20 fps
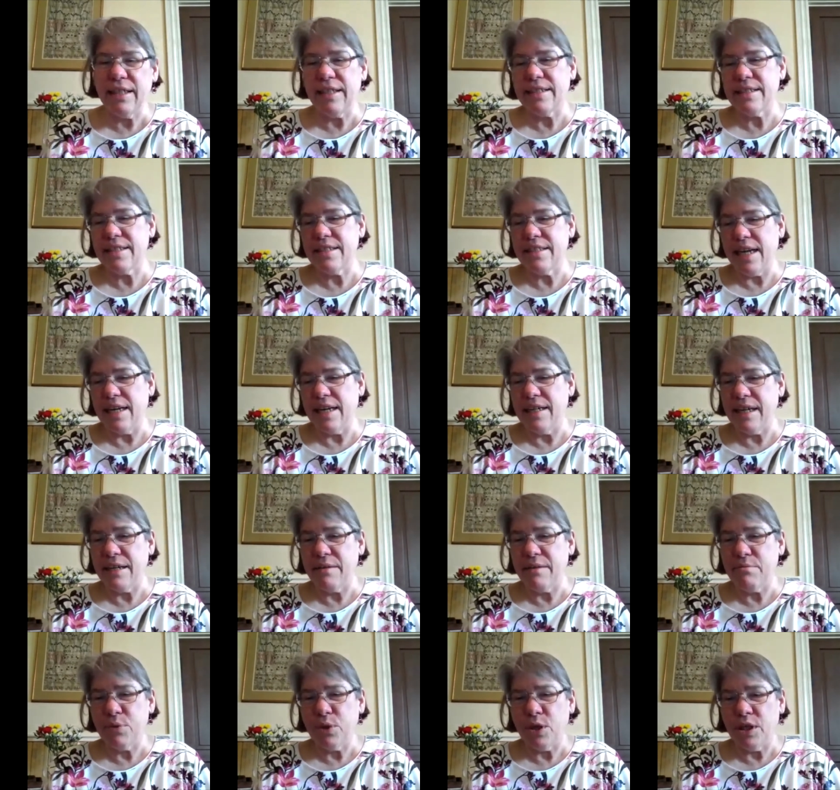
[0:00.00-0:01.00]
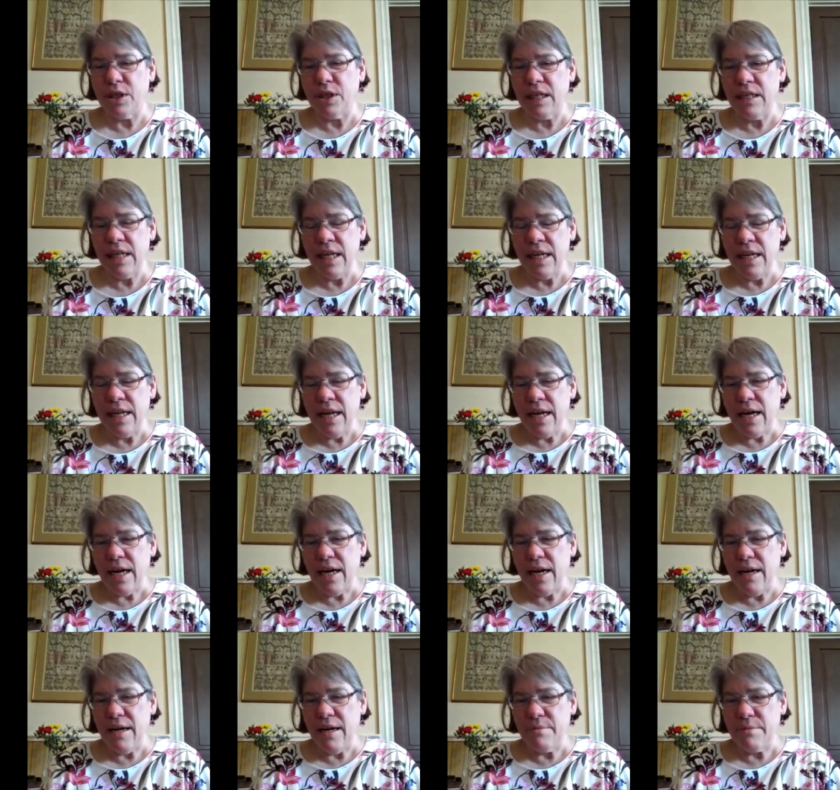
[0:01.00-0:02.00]
a stunning book.
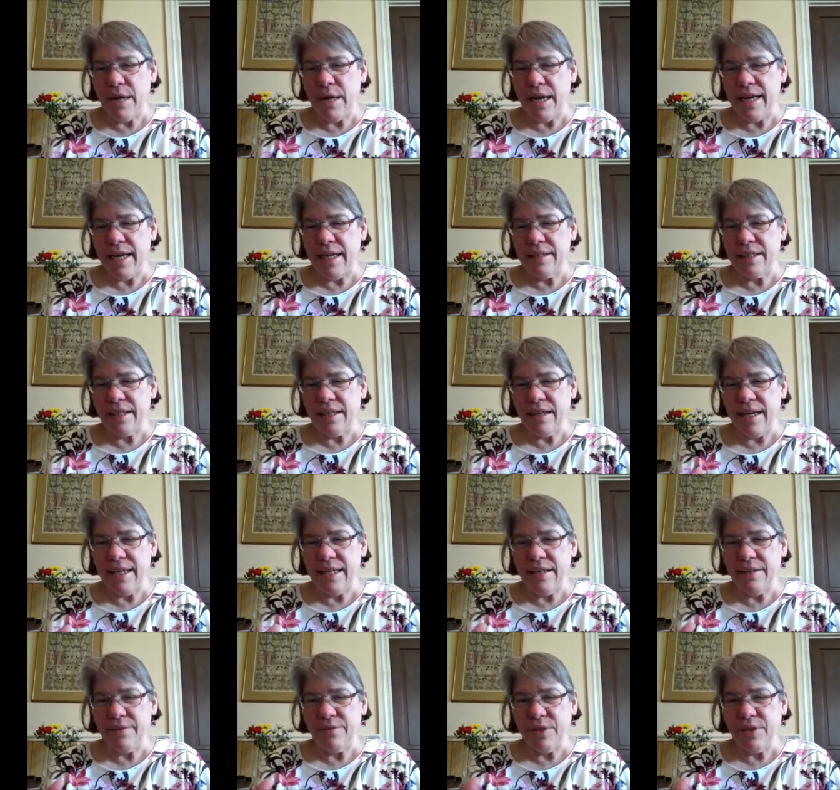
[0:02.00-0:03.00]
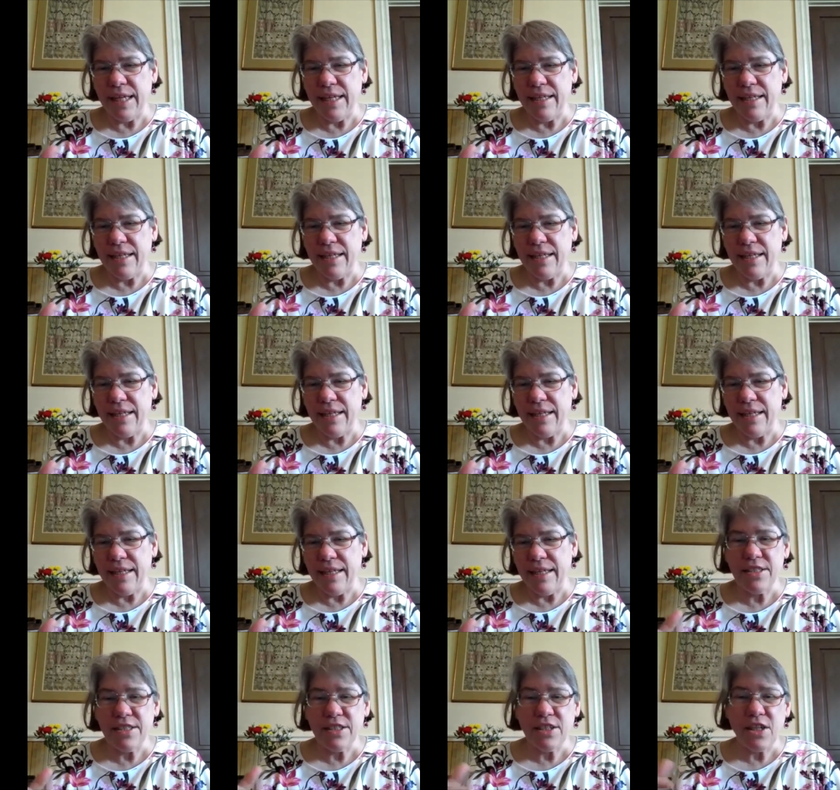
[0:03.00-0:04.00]
And the kind of thing
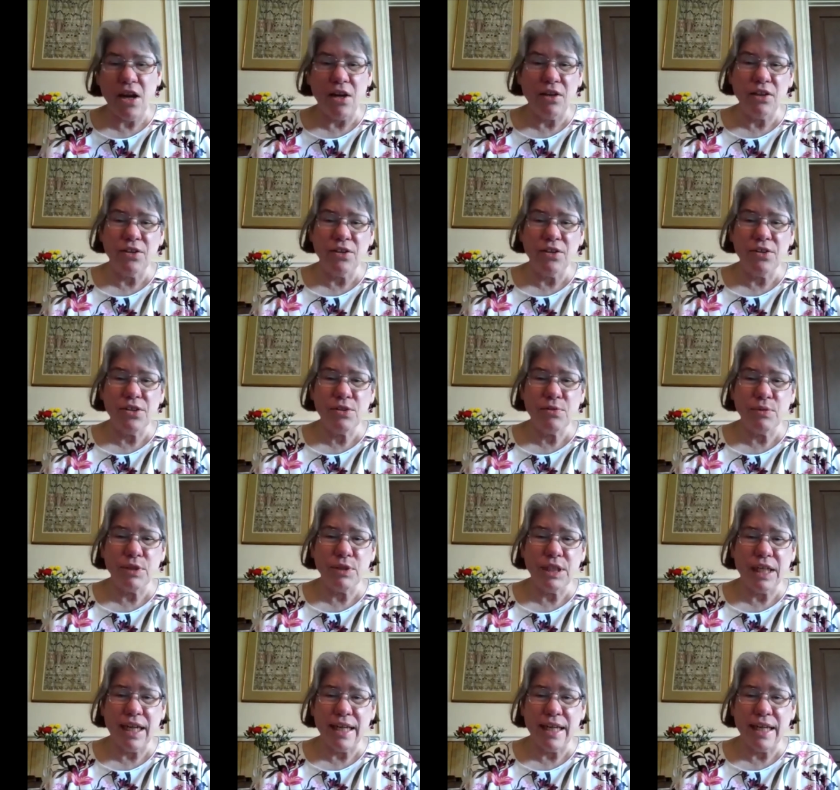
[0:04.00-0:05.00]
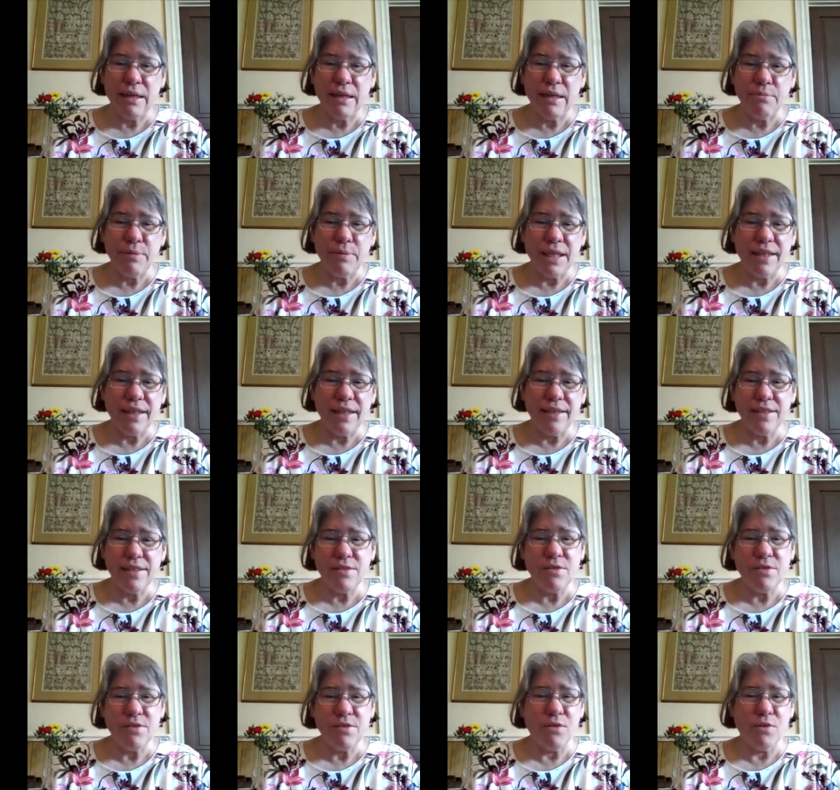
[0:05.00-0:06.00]
that scholars would like,
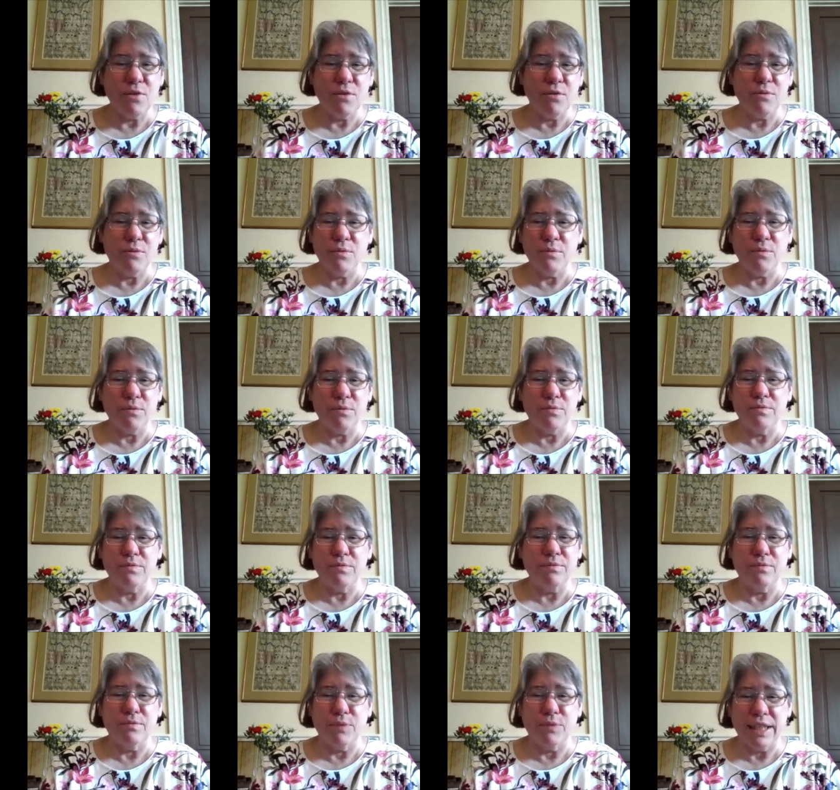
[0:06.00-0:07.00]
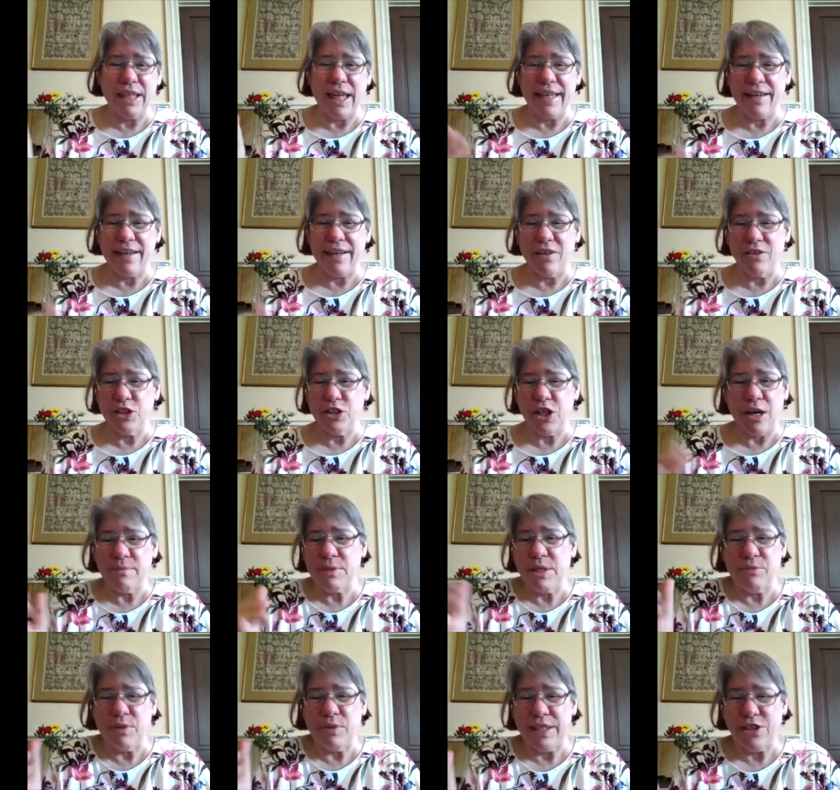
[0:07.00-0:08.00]
because we like our jobs and
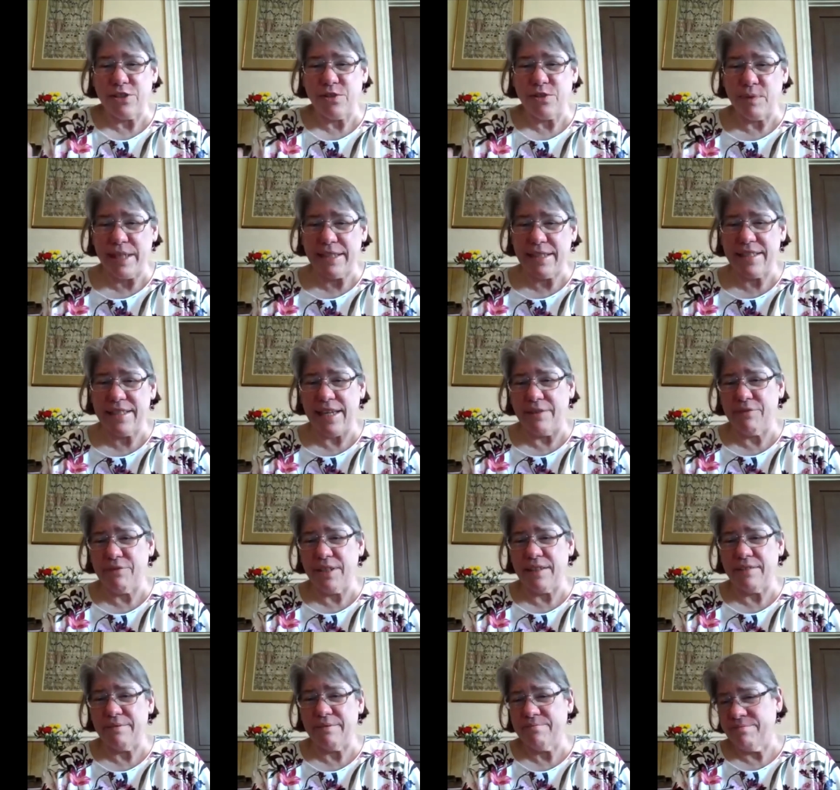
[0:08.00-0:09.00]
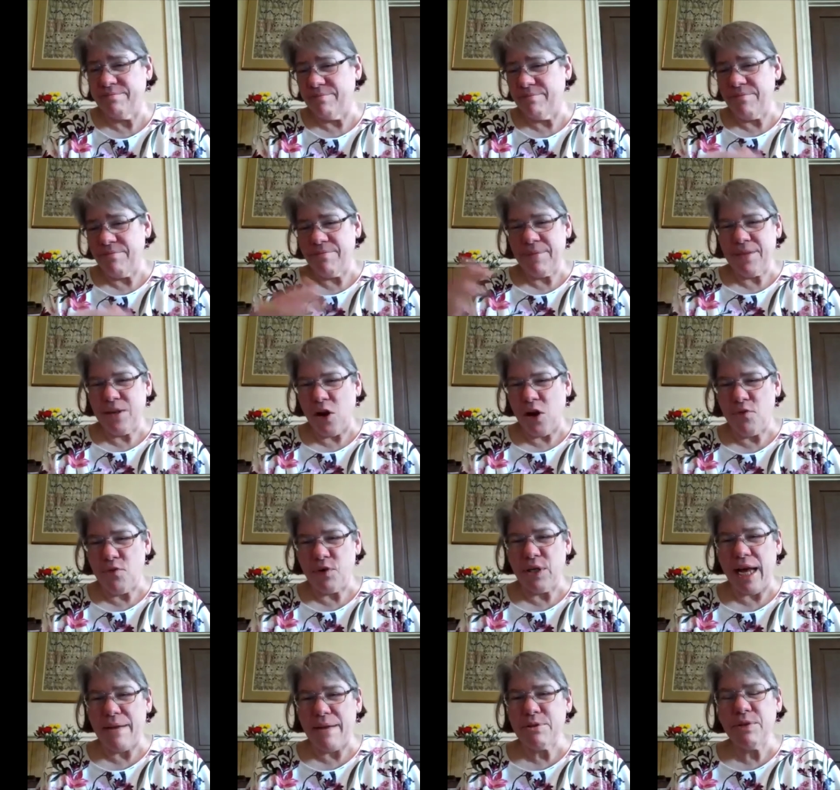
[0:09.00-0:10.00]
we just read stuff that
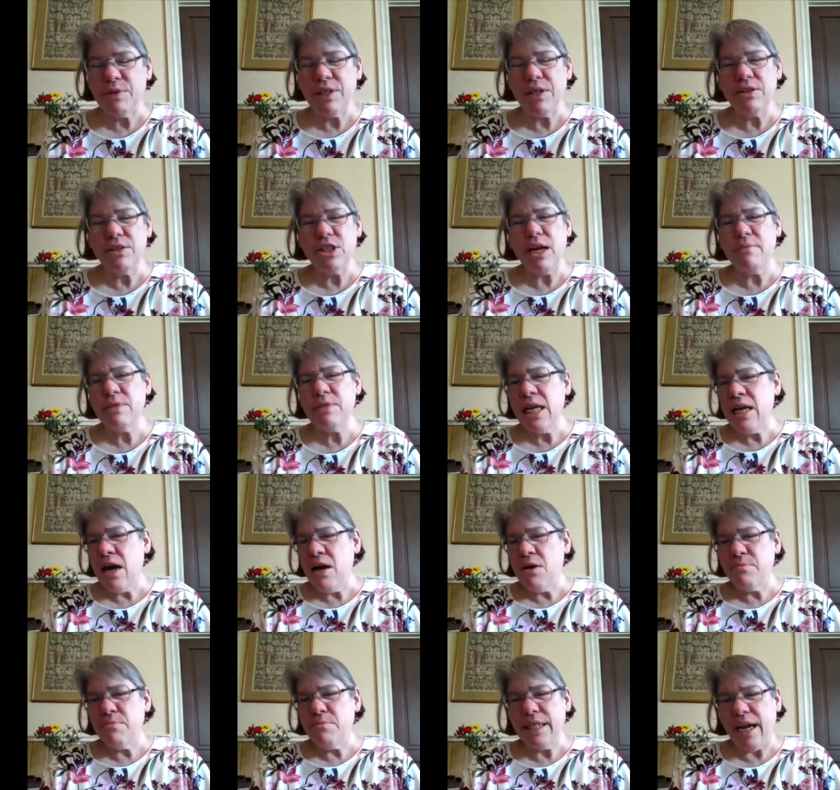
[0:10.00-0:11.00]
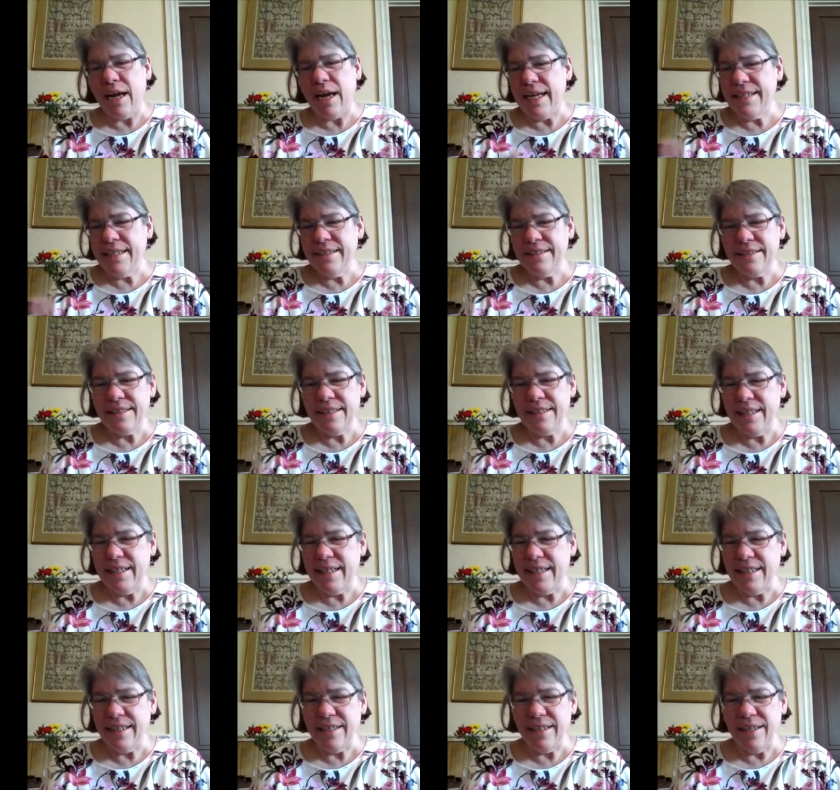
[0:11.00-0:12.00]
overlaps with our job. But I can
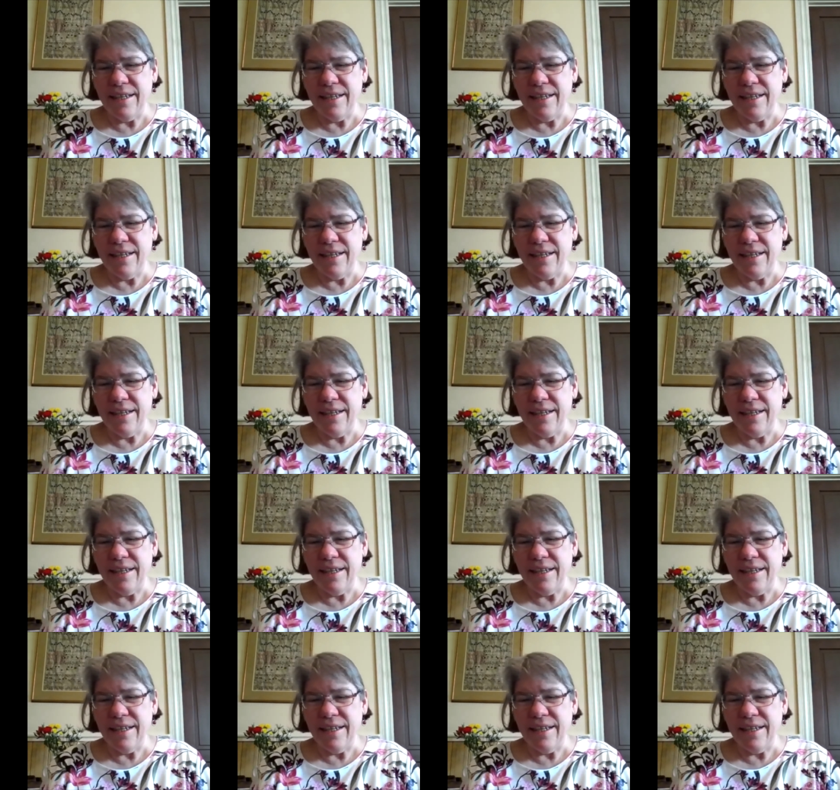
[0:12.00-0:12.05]
see